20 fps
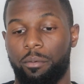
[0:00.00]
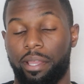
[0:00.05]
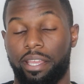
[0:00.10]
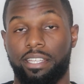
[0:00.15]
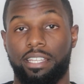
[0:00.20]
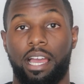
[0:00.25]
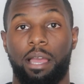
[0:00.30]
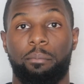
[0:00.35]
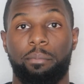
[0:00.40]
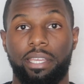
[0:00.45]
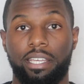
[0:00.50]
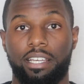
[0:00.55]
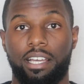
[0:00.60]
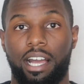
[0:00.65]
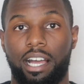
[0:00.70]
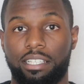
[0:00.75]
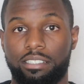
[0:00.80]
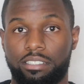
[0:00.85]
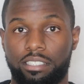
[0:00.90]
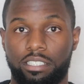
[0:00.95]
and I make
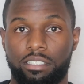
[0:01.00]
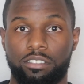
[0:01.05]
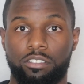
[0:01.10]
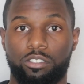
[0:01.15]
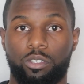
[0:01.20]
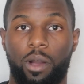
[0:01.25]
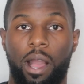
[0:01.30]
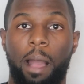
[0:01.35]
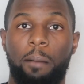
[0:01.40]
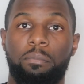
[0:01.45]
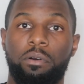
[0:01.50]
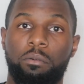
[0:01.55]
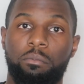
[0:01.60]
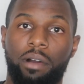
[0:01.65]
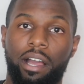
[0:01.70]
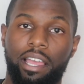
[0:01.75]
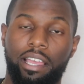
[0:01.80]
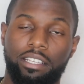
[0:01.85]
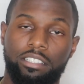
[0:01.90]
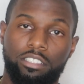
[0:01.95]
content. So I put
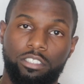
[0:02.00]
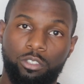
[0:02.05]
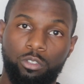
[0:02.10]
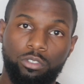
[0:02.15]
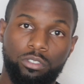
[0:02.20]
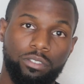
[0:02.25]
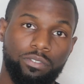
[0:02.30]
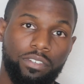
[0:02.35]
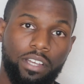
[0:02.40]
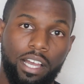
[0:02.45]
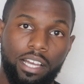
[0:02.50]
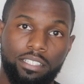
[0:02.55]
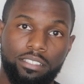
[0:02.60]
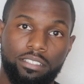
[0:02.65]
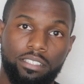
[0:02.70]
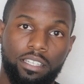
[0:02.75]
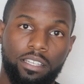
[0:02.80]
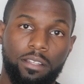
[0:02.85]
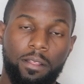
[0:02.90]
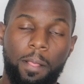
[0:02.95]
my exclusive
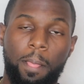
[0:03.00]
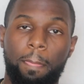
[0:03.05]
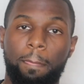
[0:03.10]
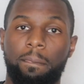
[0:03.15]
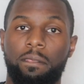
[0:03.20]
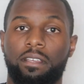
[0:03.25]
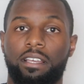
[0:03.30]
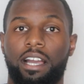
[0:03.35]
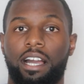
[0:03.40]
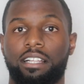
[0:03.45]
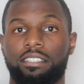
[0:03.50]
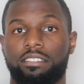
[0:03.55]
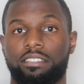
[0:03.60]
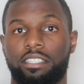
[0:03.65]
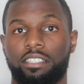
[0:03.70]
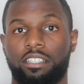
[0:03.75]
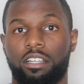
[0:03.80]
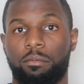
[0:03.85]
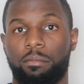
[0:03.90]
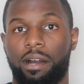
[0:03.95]
content
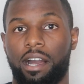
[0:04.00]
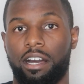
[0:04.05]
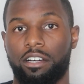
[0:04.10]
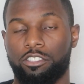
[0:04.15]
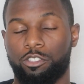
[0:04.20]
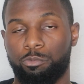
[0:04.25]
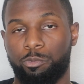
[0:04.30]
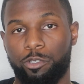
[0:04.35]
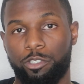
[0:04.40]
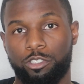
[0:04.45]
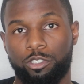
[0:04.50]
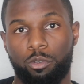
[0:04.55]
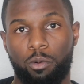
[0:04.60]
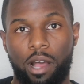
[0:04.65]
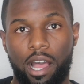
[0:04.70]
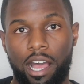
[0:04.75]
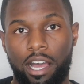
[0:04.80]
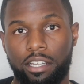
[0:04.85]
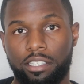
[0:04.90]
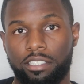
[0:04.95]
about
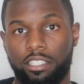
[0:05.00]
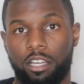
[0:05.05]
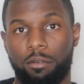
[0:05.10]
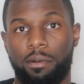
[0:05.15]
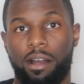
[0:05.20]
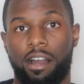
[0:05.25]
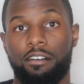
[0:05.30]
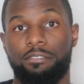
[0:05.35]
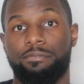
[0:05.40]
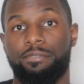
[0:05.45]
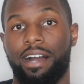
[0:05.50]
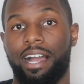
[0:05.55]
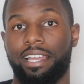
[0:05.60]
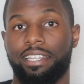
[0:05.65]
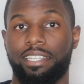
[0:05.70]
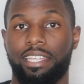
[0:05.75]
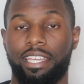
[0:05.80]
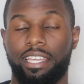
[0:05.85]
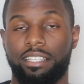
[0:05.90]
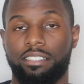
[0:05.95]
spirituality, about
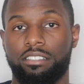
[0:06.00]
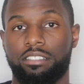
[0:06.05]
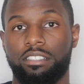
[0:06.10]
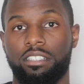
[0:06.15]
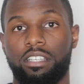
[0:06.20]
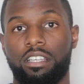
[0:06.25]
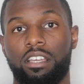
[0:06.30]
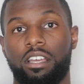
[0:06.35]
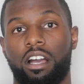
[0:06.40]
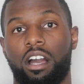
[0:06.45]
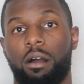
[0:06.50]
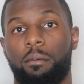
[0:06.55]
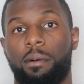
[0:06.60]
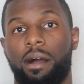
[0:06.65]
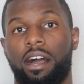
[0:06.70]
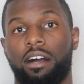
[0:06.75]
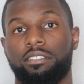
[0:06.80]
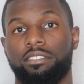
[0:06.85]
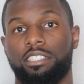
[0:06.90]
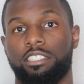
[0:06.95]
finance,
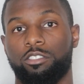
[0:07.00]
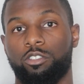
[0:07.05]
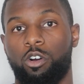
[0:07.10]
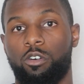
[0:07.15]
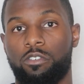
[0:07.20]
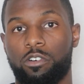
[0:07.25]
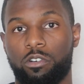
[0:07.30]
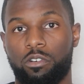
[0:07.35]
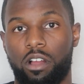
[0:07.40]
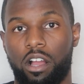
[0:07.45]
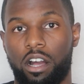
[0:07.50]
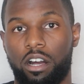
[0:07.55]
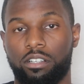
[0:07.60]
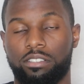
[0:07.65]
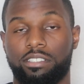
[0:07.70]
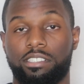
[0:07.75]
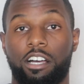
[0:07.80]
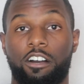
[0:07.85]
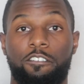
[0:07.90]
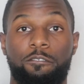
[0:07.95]
about just overall
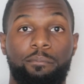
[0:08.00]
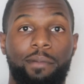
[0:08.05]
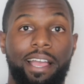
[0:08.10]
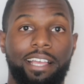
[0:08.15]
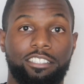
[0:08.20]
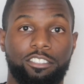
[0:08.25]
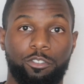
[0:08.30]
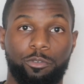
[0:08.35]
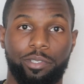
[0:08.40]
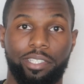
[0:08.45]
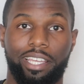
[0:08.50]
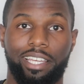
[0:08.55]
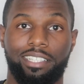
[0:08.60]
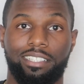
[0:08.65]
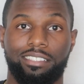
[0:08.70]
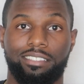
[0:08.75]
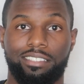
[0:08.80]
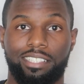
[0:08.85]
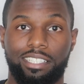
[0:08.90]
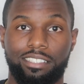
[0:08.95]
self-mastery and
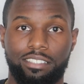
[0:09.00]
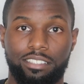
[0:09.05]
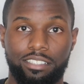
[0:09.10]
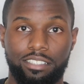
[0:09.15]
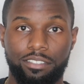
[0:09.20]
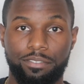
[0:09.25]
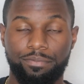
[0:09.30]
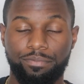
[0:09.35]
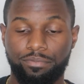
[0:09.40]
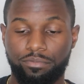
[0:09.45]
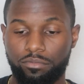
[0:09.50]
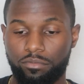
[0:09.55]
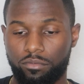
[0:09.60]
ascension.